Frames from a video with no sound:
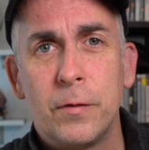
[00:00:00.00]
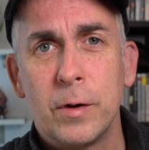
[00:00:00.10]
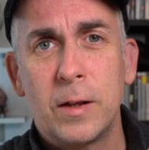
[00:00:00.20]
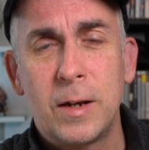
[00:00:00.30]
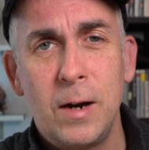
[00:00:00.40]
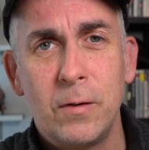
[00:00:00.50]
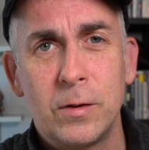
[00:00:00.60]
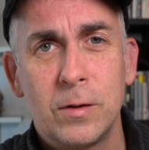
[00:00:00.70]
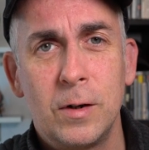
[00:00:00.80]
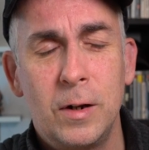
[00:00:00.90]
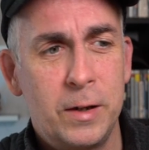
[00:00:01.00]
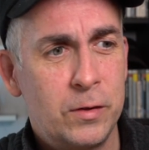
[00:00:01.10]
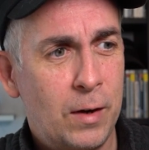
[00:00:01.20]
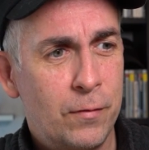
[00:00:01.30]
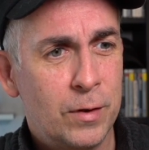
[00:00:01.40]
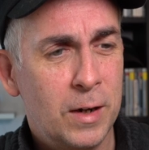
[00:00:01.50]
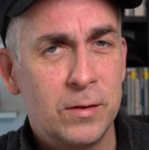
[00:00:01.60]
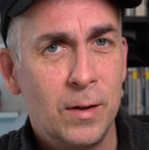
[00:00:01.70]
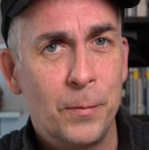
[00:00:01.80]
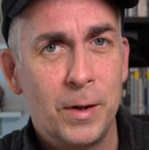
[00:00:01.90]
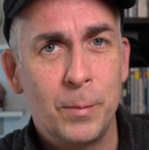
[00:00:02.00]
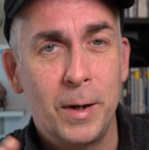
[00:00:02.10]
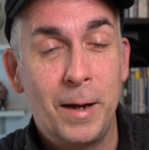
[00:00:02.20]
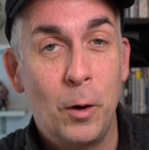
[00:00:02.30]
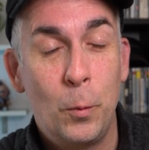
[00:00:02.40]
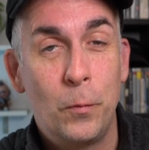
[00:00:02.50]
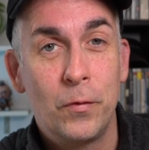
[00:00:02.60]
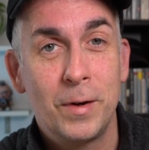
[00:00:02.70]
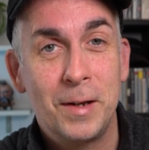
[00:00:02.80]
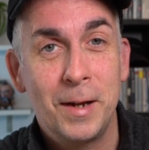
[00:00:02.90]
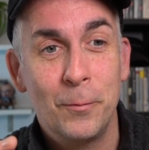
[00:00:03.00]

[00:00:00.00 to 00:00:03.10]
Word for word: for that character unless I forgot something, but I hopefully